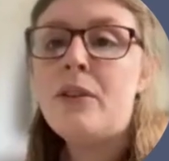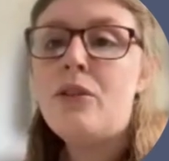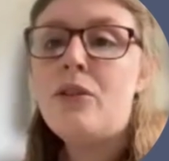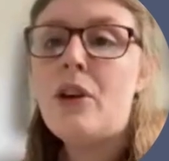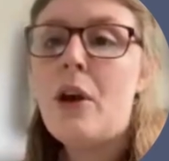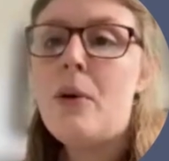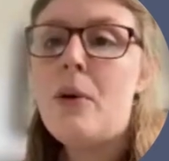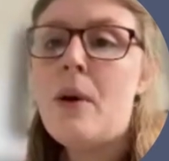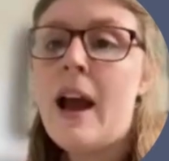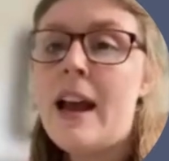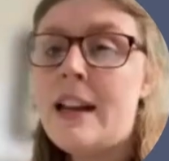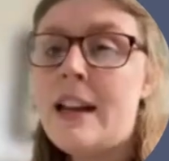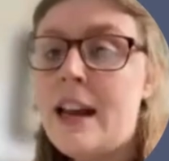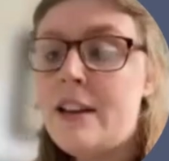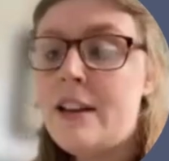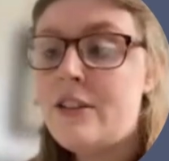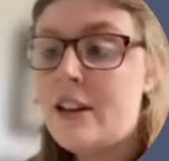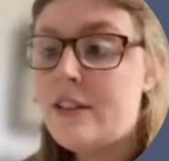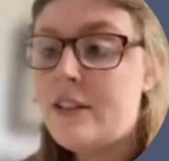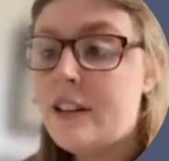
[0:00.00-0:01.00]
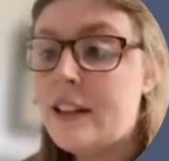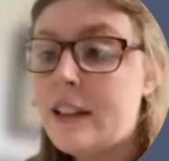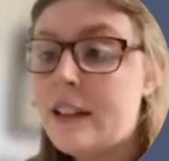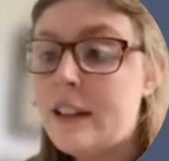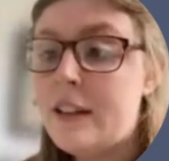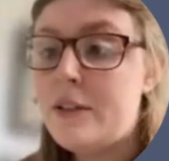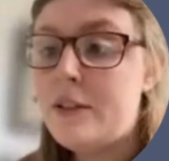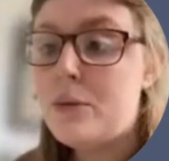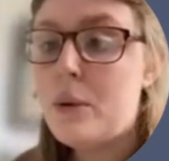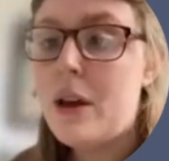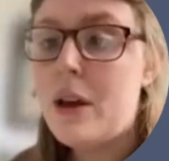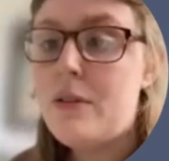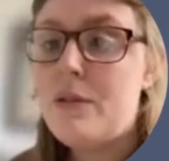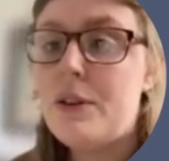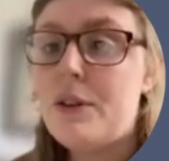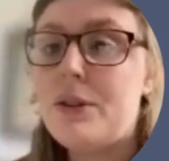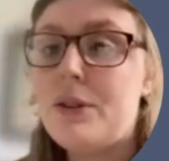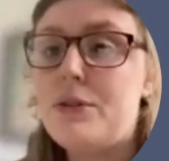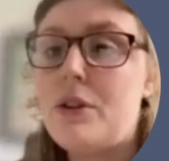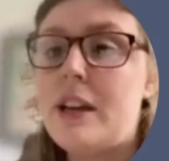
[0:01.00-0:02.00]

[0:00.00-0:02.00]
So NHS England Workforce